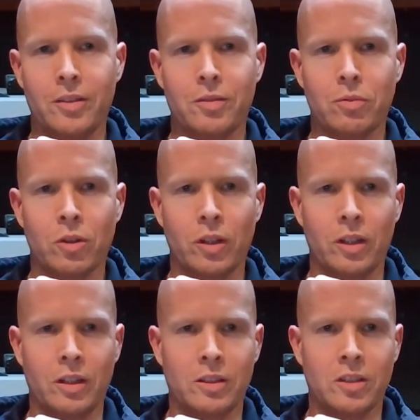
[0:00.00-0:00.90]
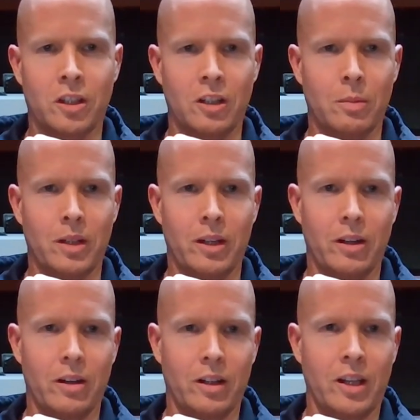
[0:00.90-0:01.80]
It's really exciting to be
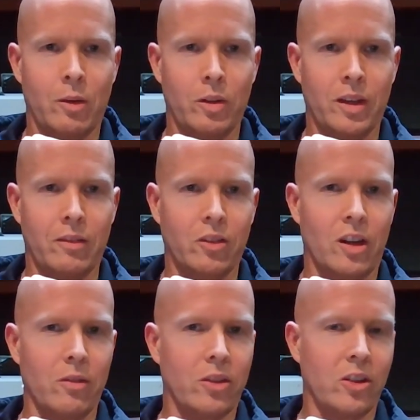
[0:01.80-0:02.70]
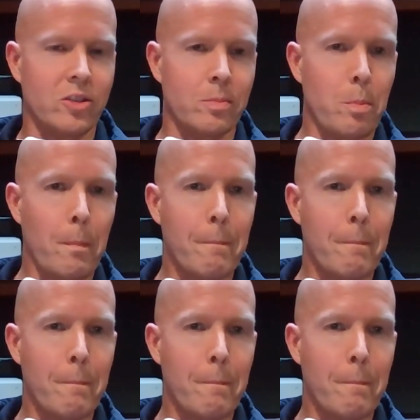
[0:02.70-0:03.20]
here. I can't wait to have this conversation.